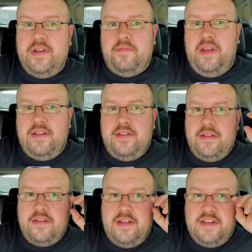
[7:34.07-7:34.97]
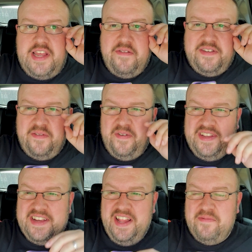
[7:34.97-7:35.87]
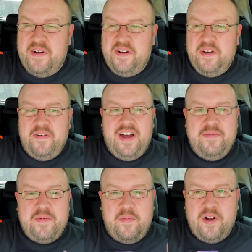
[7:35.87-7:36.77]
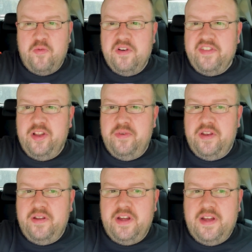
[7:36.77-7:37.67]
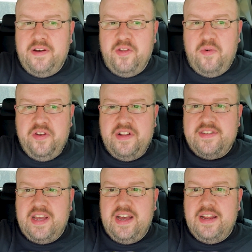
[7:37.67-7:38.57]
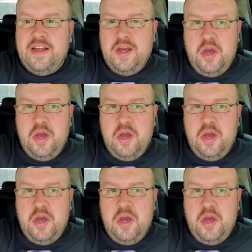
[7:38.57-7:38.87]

I mean, so just give us a free salad bar. I don't know why. I mean, my burger was a little bit uh, on the well done side.